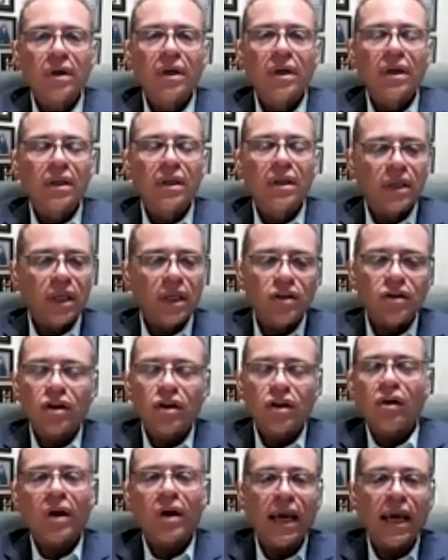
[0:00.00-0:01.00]
then you can
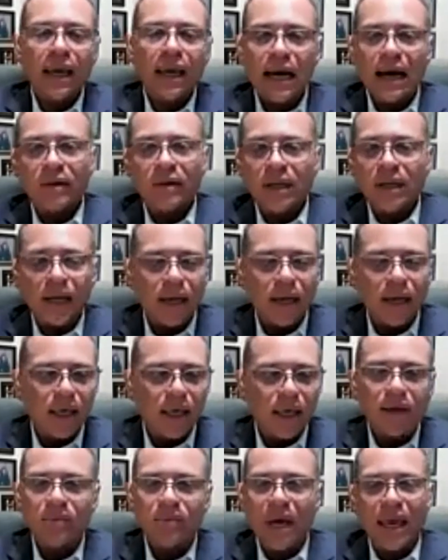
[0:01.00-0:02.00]
go hang out in
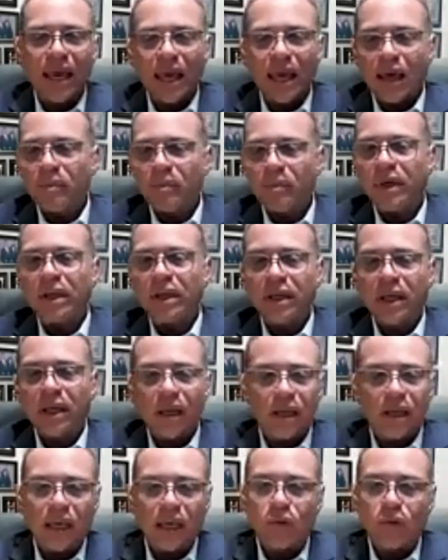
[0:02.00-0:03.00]
LA, Miami,
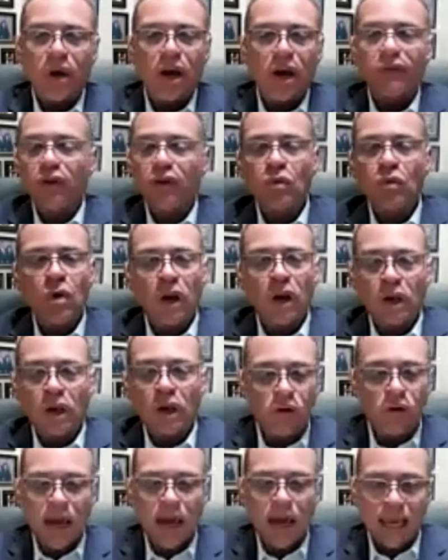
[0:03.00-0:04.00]
LA, wherever you want to go
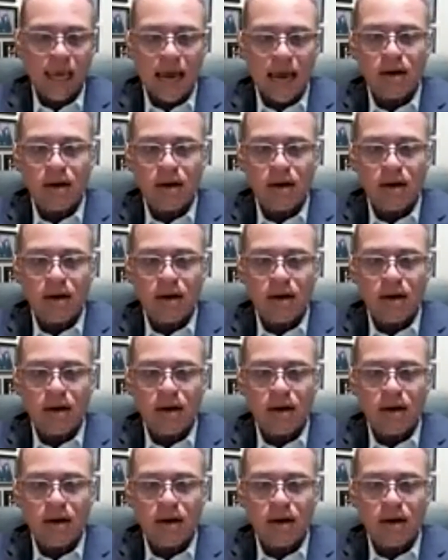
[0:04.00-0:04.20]
hang out.